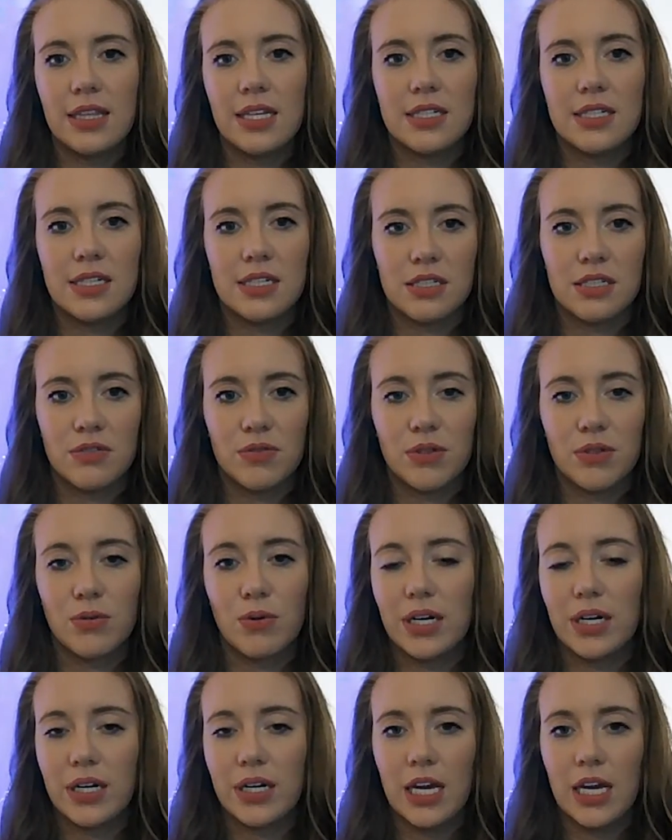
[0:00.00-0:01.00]
that doesn't
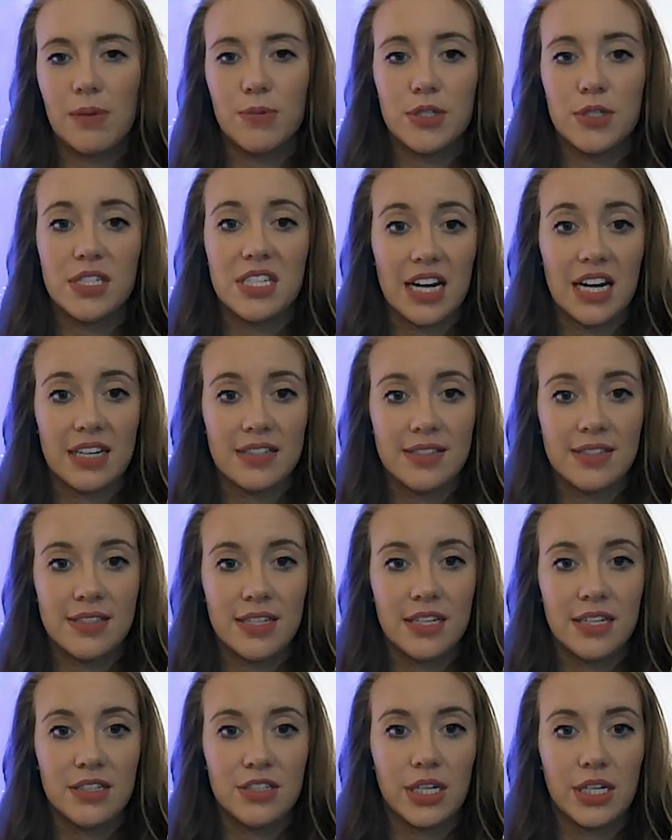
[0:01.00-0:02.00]
require cables to access
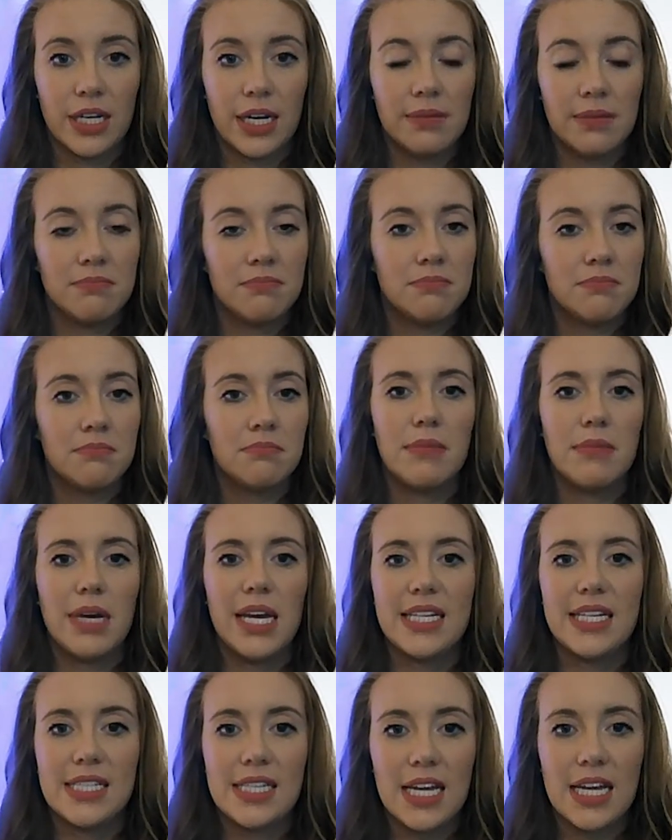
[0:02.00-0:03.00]
the internet.
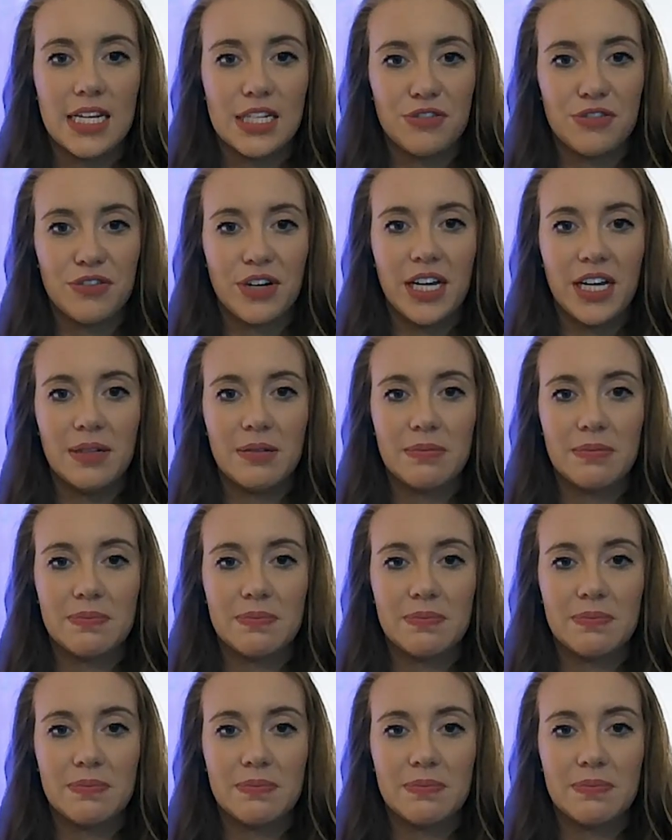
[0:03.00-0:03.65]
Makes sense, right?